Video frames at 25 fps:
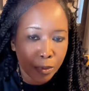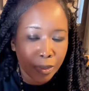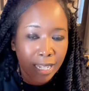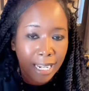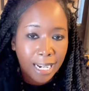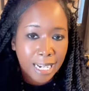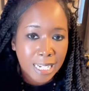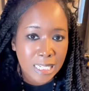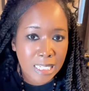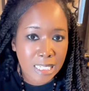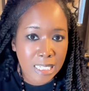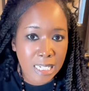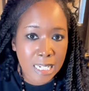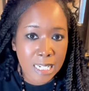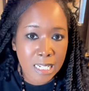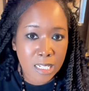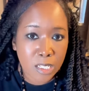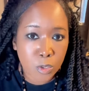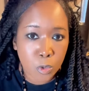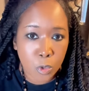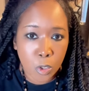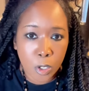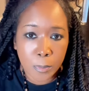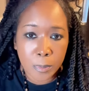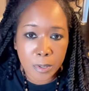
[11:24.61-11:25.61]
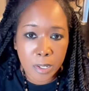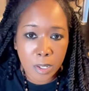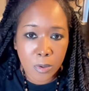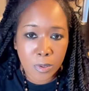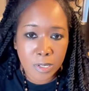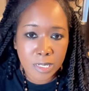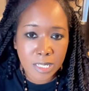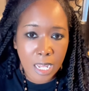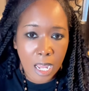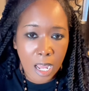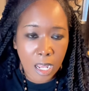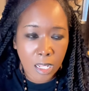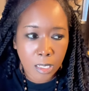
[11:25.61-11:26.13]
Like I said, Scorpio
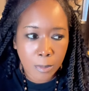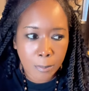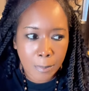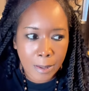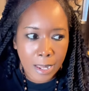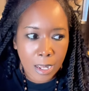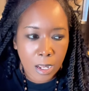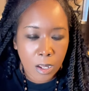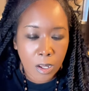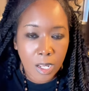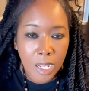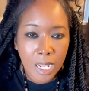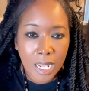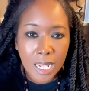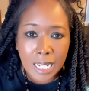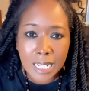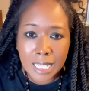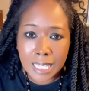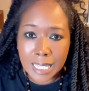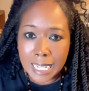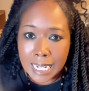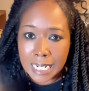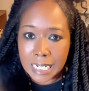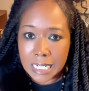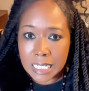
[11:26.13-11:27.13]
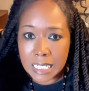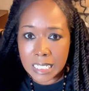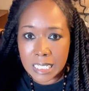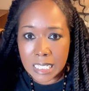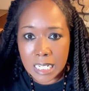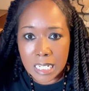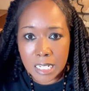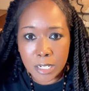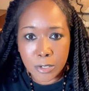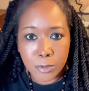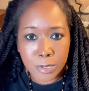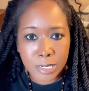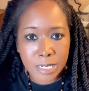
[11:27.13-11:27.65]
is all about like
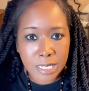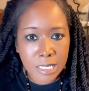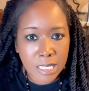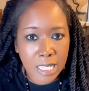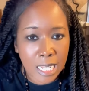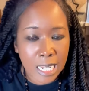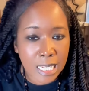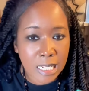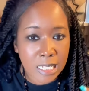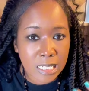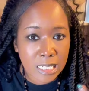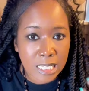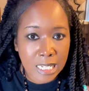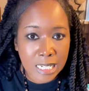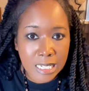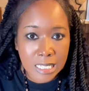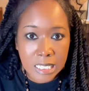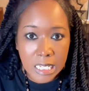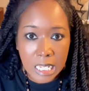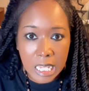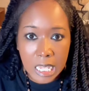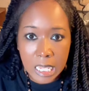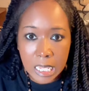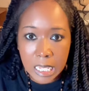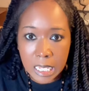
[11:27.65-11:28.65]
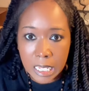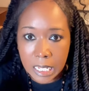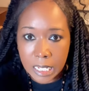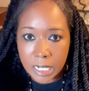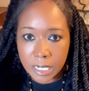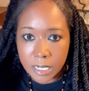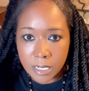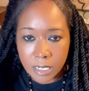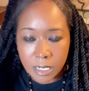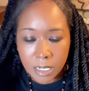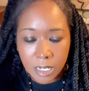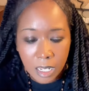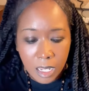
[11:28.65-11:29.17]
secrets, things that's
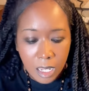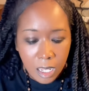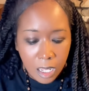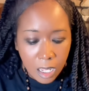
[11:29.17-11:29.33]
hidden.